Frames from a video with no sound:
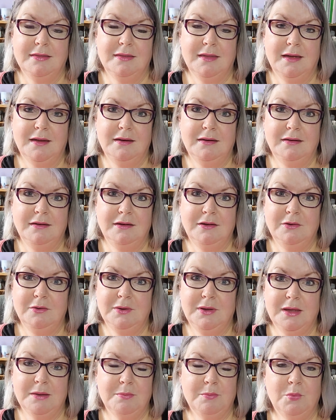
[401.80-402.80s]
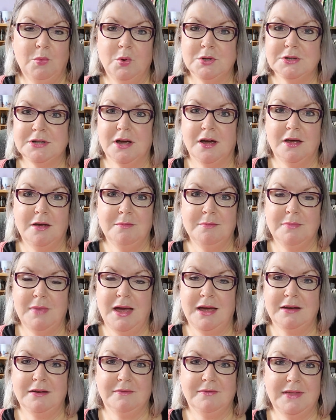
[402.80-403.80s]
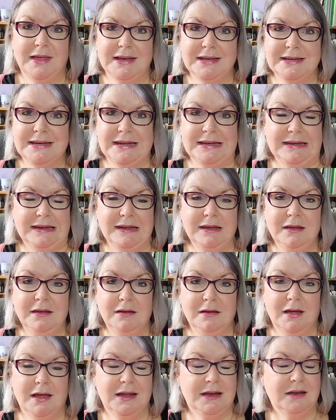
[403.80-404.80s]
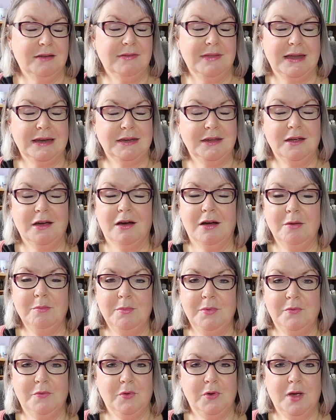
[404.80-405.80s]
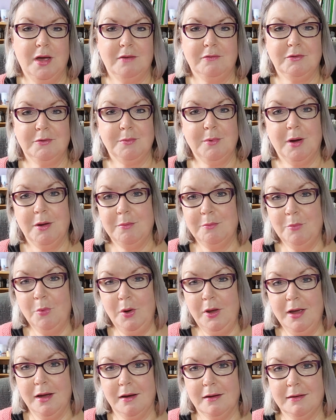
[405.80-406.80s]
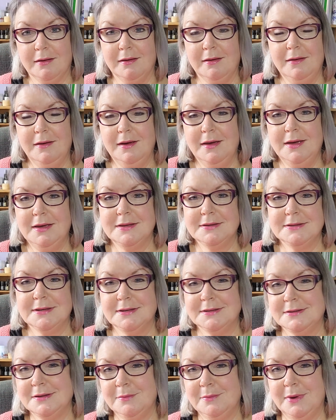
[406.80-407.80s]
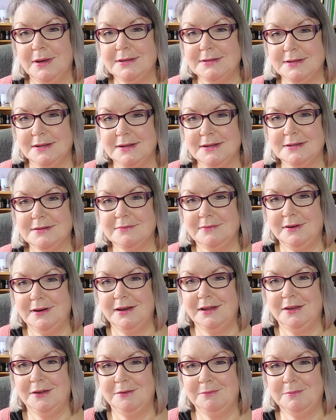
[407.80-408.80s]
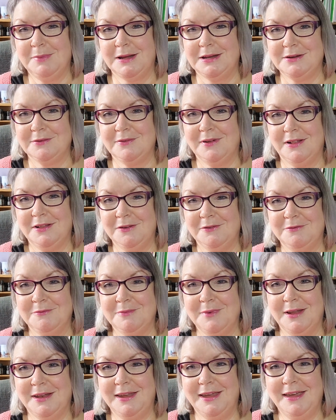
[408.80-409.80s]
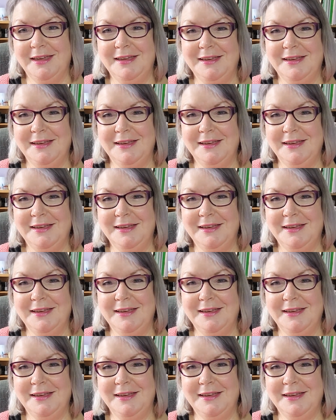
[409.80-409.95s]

then you get more time out of that knitting out of that yarn before you have to buy more yarn so in some ways it is really better value for money